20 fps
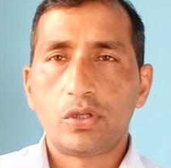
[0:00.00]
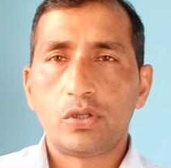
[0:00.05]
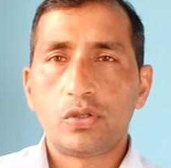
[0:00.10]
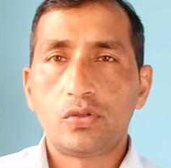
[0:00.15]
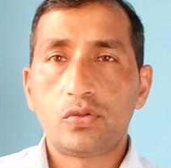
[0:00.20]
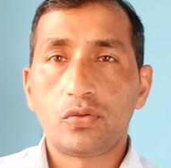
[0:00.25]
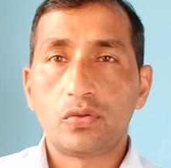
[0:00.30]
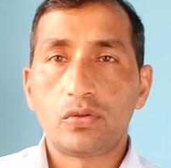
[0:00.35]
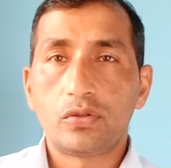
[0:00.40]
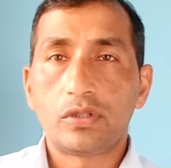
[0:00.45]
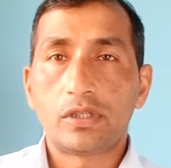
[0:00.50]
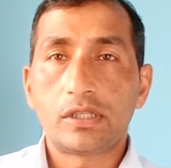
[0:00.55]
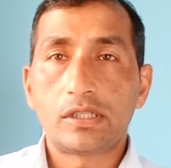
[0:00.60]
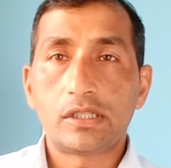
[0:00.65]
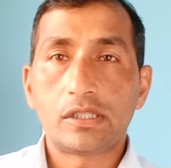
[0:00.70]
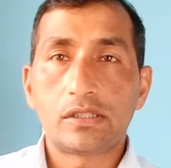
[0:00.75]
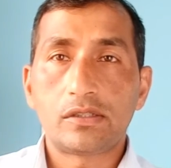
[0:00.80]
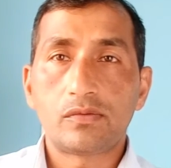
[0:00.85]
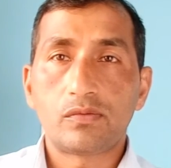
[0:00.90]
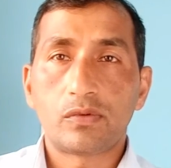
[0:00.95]
So
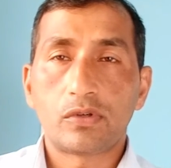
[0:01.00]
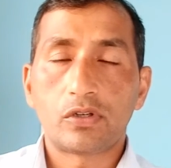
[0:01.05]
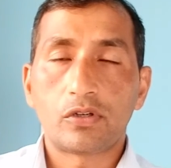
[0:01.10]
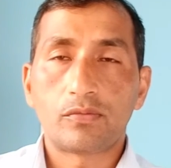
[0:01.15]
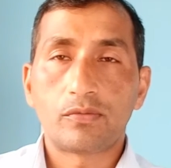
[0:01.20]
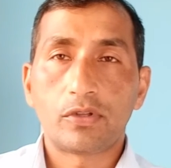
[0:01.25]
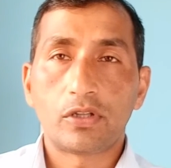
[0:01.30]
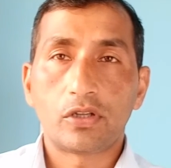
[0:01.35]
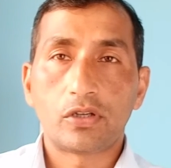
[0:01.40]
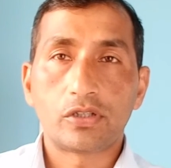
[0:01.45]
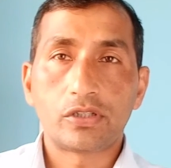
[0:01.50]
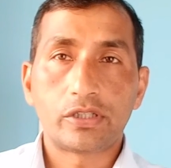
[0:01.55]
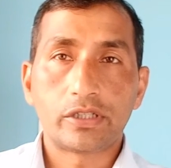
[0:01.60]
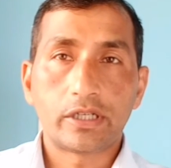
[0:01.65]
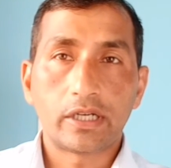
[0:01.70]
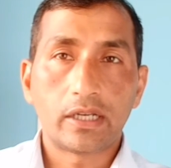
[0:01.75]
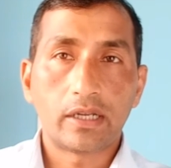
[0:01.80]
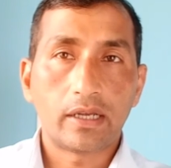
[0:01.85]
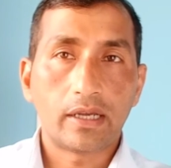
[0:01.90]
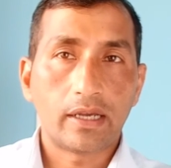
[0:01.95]
this is one of the
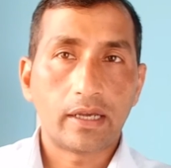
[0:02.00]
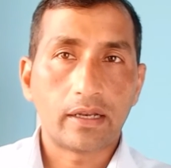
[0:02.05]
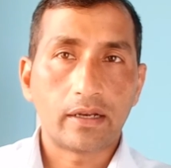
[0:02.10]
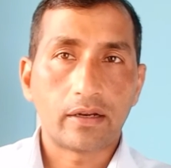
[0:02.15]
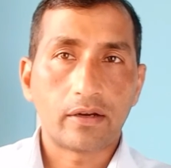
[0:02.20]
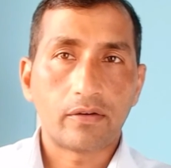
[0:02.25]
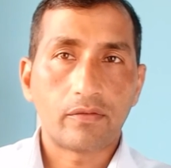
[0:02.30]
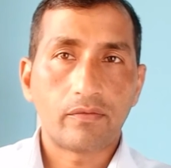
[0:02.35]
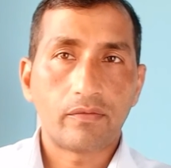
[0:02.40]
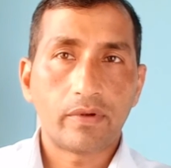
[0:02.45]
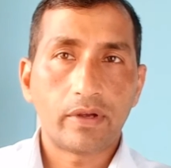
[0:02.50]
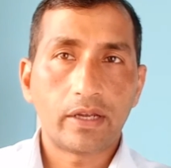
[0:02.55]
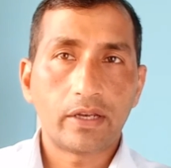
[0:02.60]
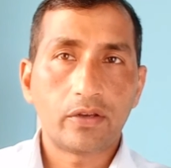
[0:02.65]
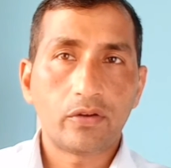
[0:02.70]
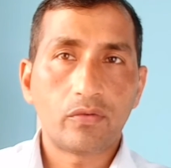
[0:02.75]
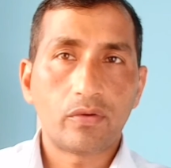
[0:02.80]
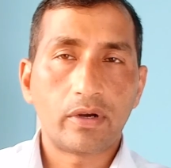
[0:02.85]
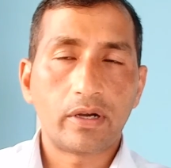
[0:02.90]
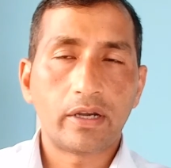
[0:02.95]
logical error where
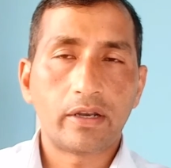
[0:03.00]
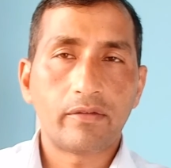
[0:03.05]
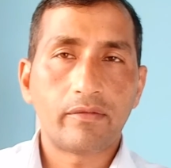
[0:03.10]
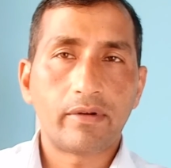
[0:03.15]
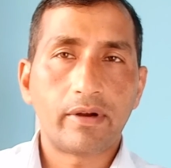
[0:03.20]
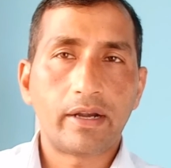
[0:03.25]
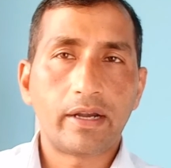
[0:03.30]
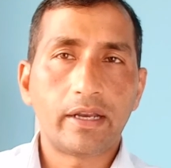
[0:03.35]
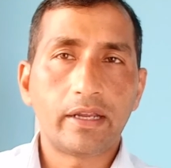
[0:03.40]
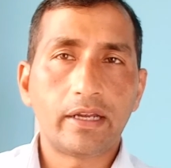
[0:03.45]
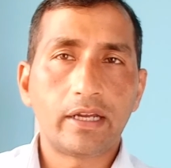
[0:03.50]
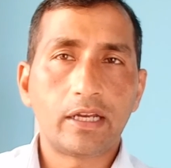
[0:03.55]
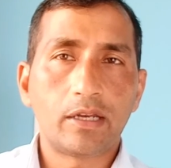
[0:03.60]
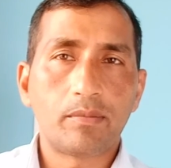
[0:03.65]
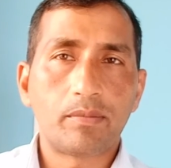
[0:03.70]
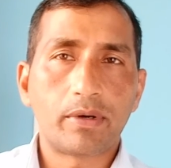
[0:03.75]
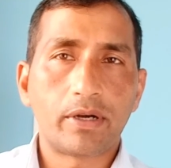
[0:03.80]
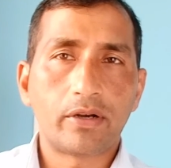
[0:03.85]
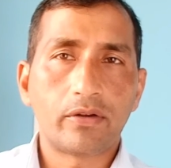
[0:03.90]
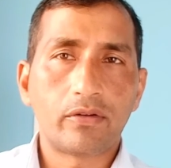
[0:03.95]
you are dividing any
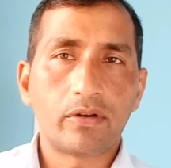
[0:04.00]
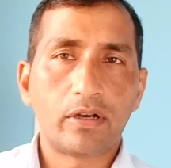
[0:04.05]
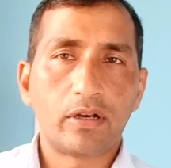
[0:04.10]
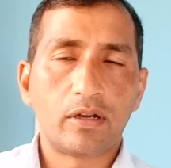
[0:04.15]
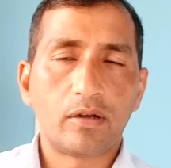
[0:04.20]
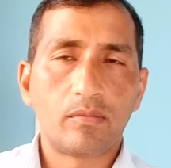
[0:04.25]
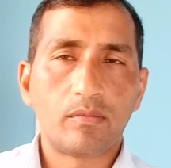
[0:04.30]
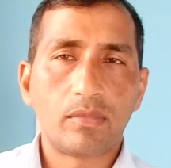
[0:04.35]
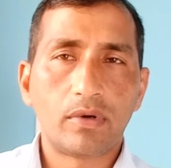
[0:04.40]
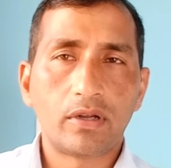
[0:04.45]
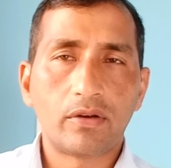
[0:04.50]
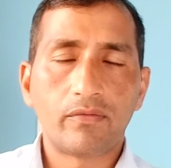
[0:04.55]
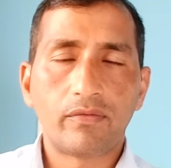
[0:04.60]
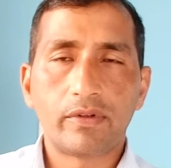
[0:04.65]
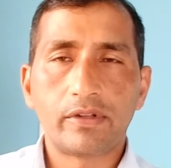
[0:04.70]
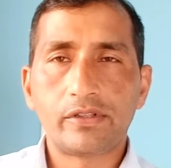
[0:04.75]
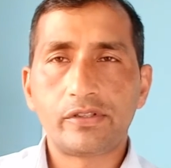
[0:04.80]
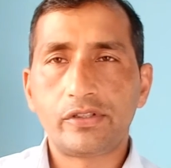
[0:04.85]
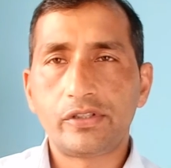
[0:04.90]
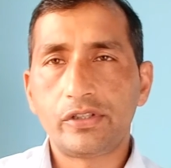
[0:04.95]
particular number
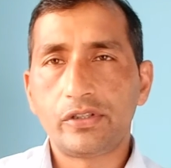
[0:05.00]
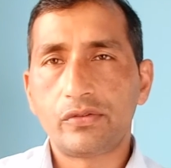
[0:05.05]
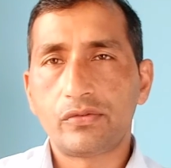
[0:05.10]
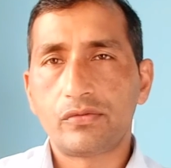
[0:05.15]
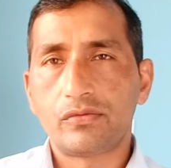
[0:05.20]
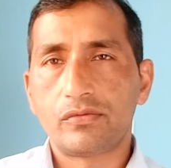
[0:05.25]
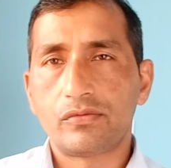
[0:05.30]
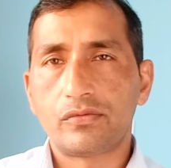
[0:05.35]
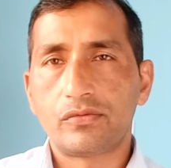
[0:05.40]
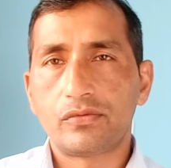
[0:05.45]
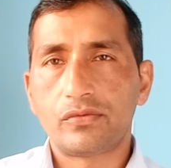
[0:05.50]
with 0.